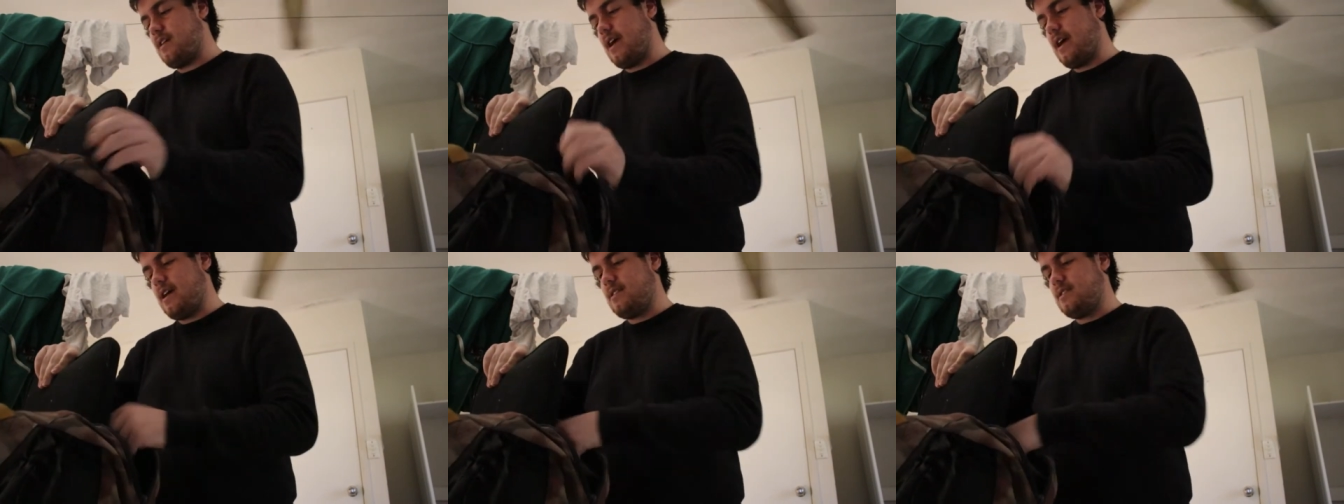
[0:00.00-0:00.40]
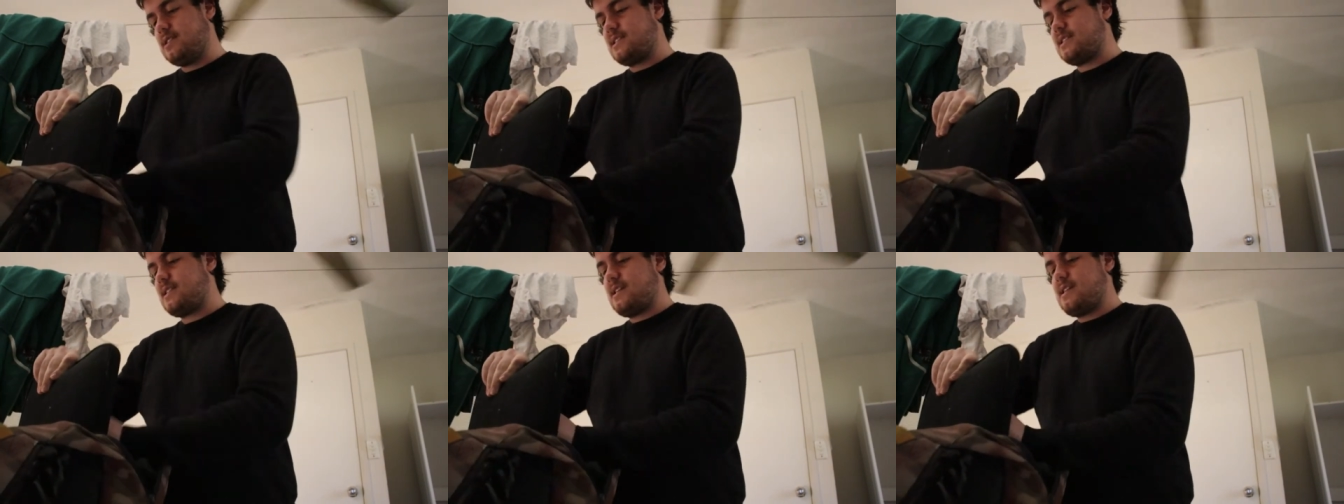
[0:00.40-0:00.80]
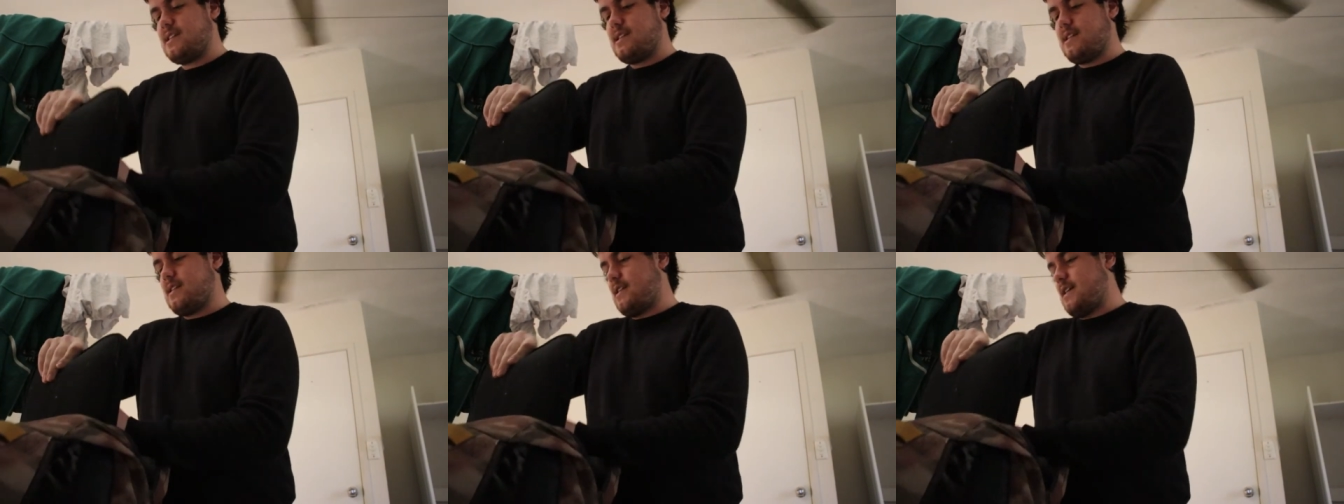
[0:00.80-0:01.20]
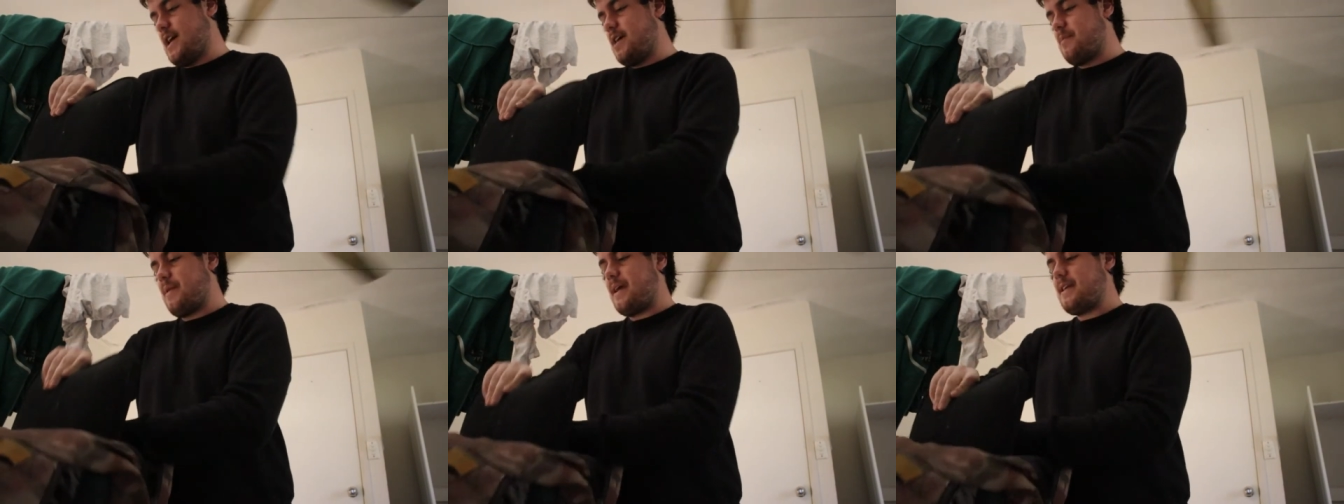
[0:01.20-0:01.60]
and
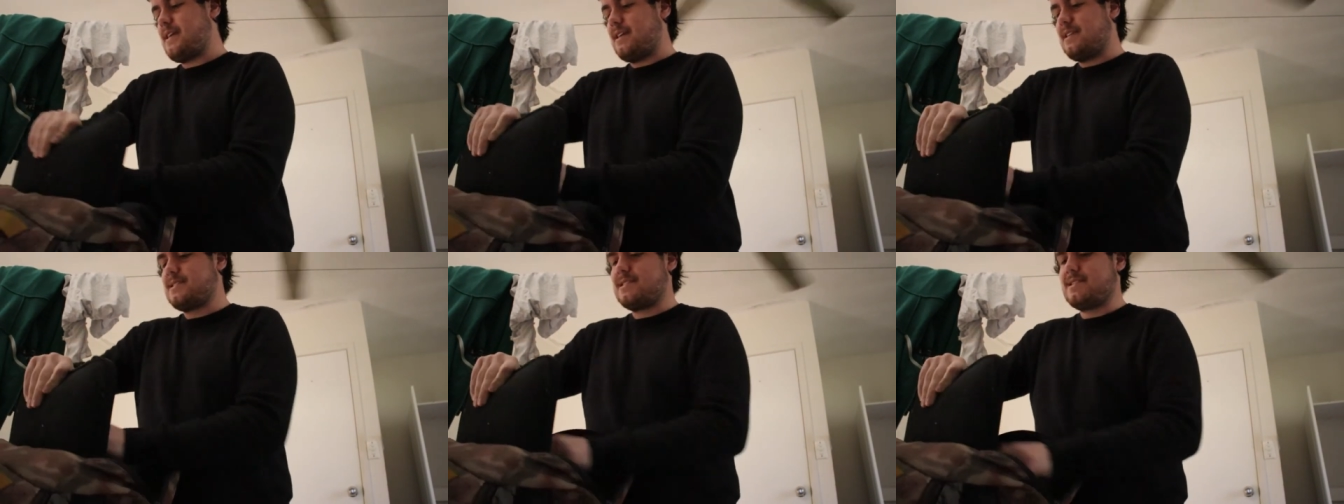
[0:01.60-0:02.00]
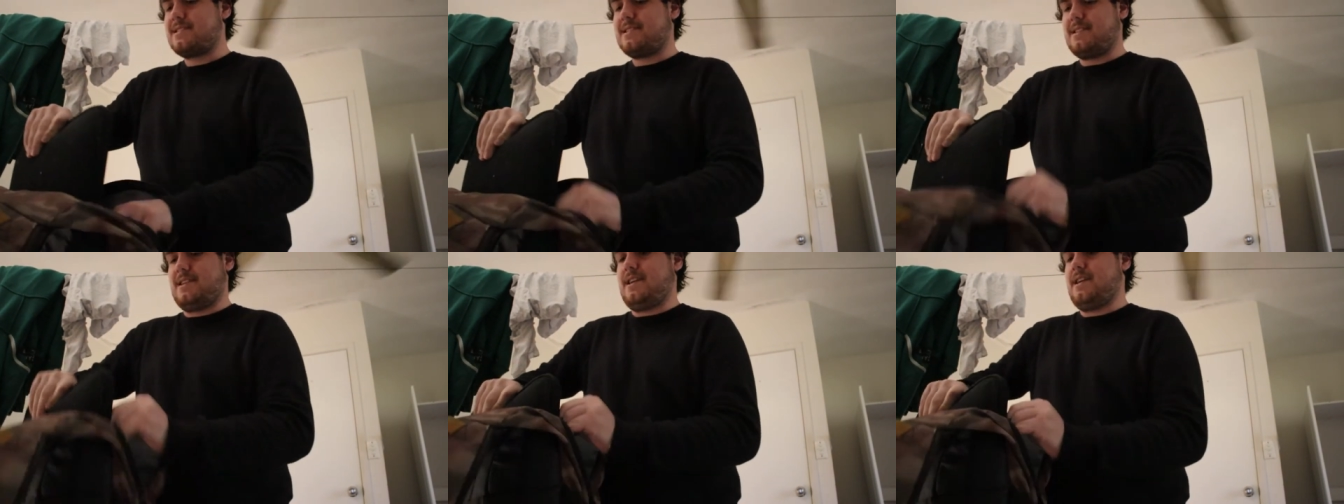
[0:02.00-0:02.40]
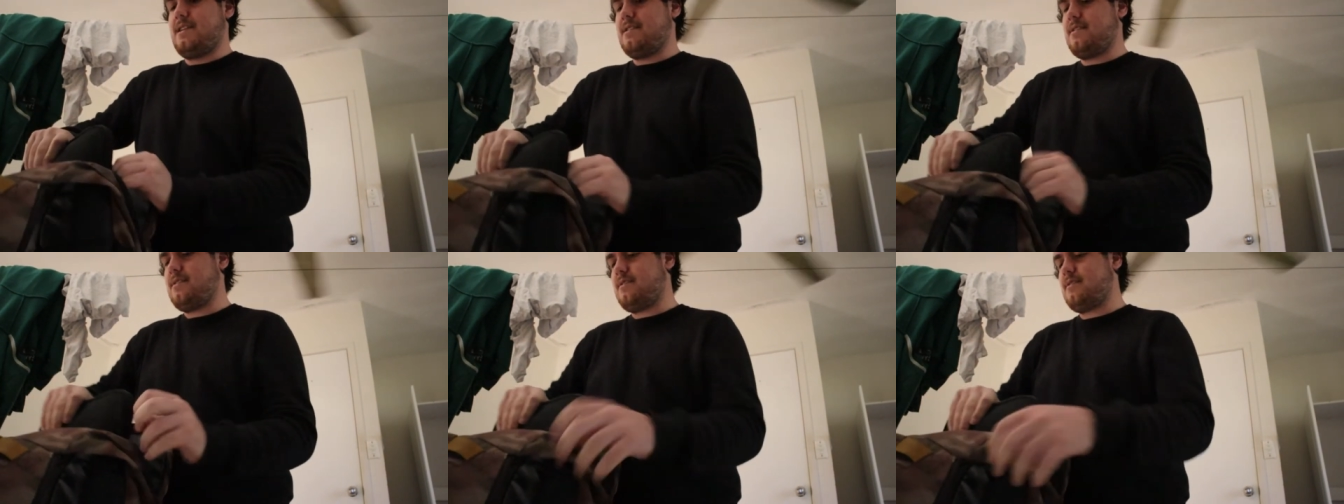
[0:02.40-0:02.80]
I am heading into the city,